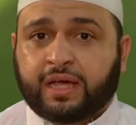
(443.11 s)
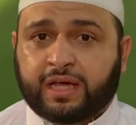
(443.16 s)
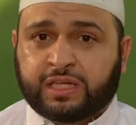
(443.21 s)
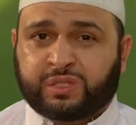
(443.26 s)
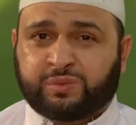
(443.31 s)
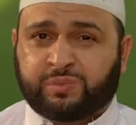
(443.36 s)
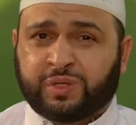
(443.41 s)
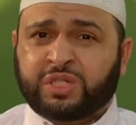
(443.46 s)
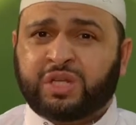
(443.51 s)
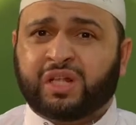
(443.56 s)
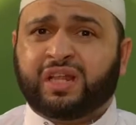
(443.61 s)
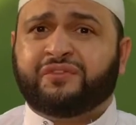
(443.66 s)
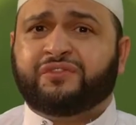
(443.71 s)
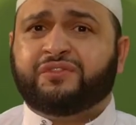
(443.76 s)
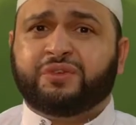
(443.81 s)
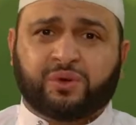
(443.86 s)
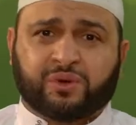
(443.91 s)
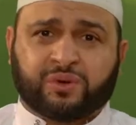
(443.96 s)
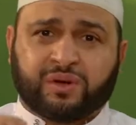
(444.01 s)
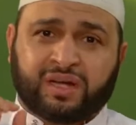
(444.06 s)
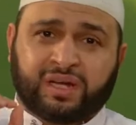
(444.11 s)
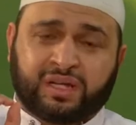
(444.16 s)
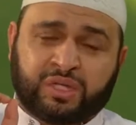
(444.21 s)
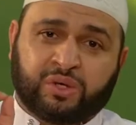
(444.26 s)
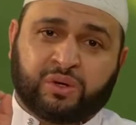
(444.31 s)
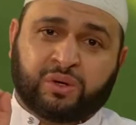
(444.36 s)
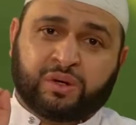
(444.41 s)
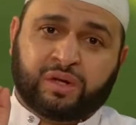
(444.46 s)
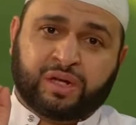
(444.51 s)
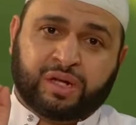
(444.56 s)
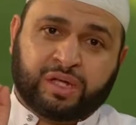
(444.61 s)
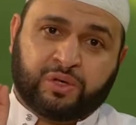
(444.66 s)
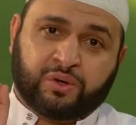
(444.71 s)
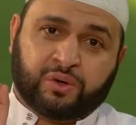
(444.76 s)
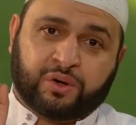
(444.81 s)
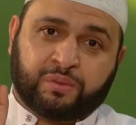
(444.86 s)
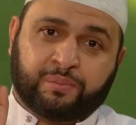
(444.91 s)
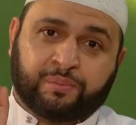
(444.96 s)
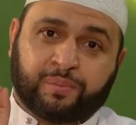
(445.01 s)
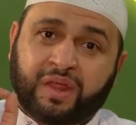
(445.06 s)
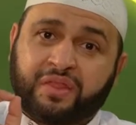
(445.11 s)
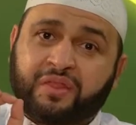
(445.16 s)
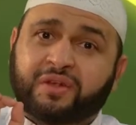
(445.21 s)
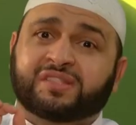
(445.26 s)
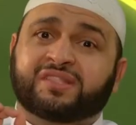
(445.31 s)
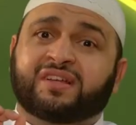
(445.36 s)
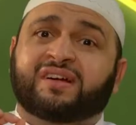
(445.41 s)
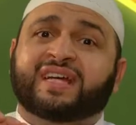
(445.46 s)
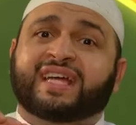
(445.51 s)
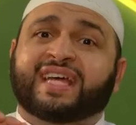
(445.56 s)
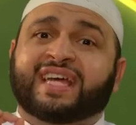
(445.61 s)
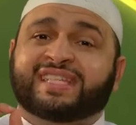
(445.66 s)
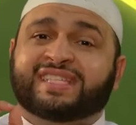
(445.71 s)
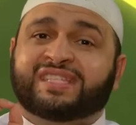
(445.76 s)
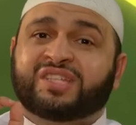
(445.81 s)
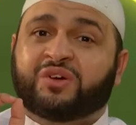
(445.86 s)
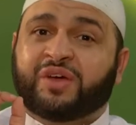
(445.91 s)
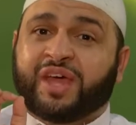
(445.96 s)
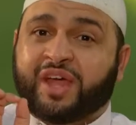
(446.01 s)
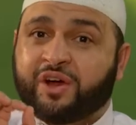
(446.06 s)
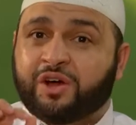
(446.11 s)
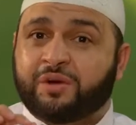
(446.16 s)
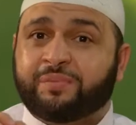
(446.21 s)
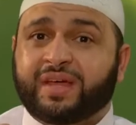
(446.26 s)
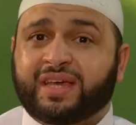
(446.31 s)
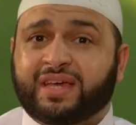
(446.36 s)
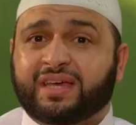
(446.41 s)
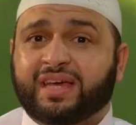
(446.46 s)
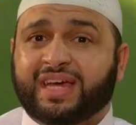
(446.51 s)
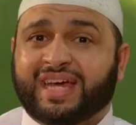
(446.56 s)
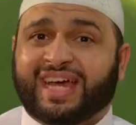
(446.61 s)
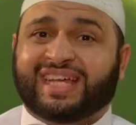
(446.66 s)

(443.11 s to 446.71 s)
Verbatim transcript: especially if your, your, your mother tongue is not Arabic,